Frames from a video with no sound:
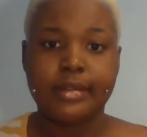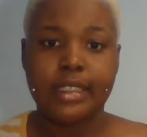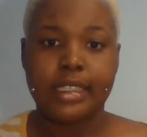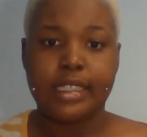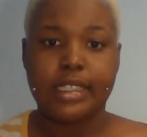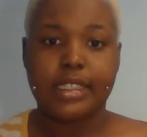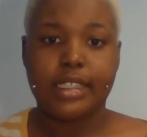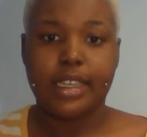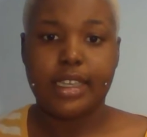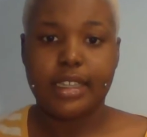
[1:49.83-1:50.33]

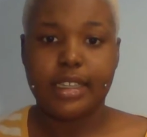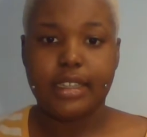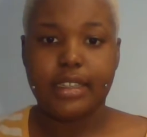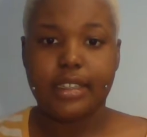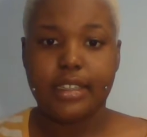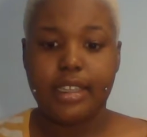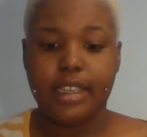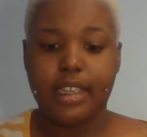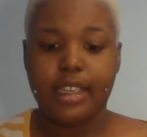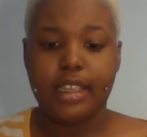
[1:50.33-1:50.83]

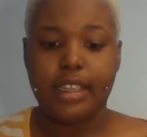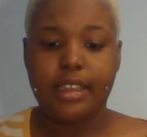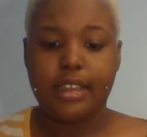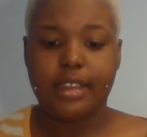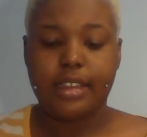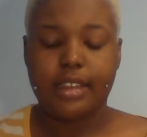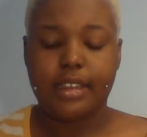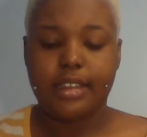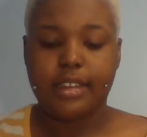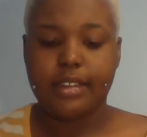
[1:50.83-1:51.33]
Secondly,
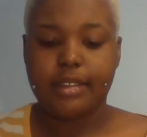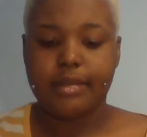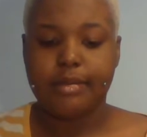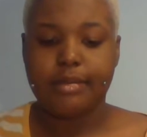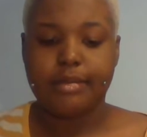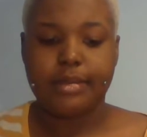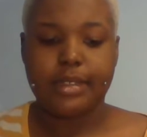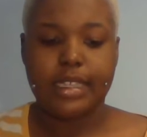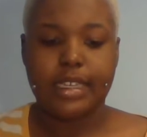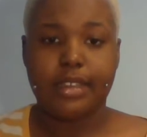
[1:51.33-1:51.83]

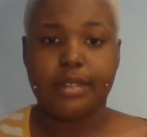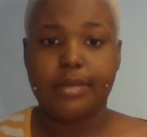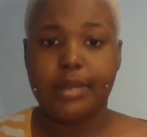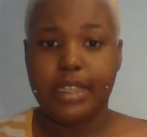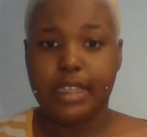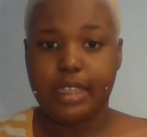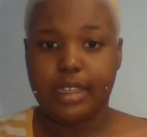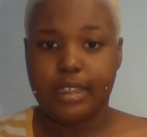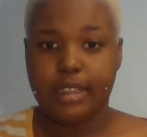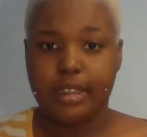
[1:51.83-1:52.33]

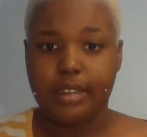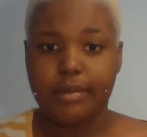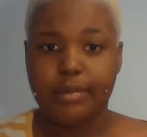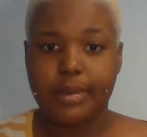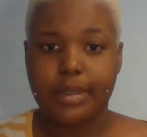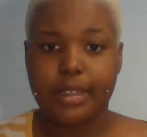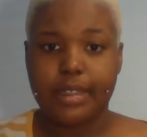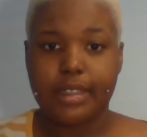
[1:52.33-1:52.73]
coming up,